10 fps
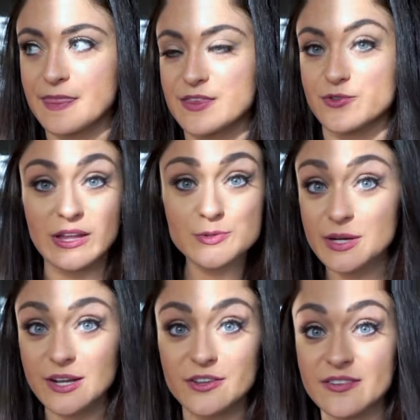So that's when
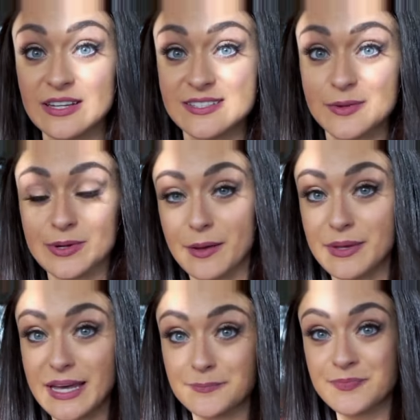I called the vet and said, we're
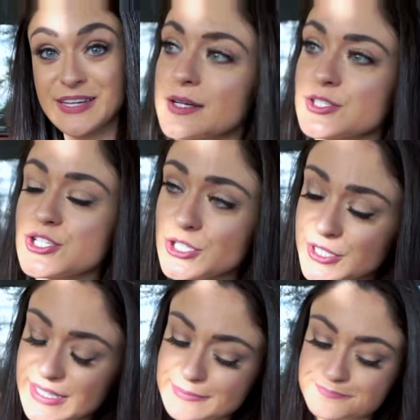coming in. Took
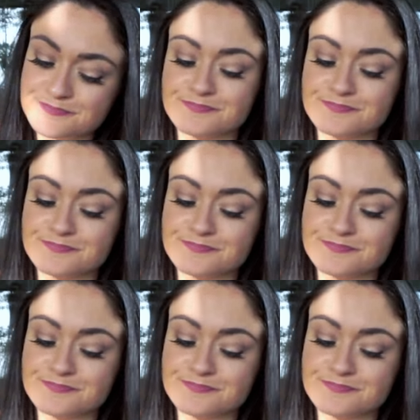her in.